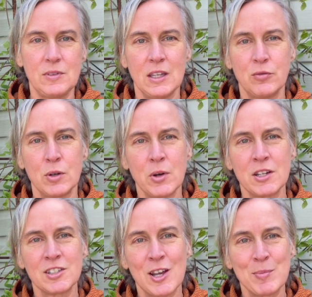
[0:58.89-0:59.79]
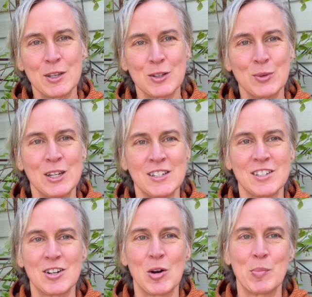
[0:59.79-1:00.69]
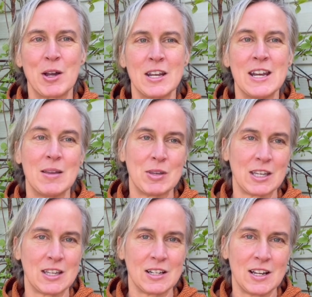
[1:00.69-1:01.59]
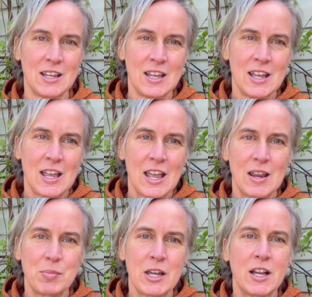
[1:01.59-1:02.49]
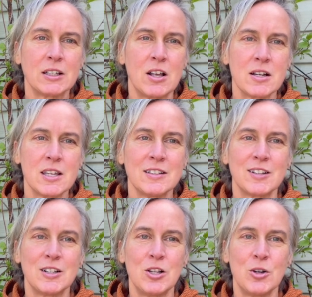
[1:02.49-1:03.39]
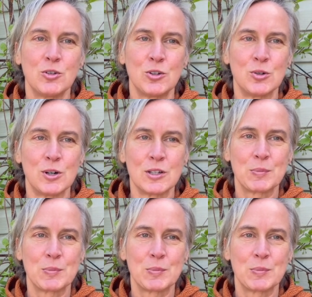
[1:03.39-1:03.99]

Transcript: If we want to stop this, we need to start by naming it and by unlocking the closed doors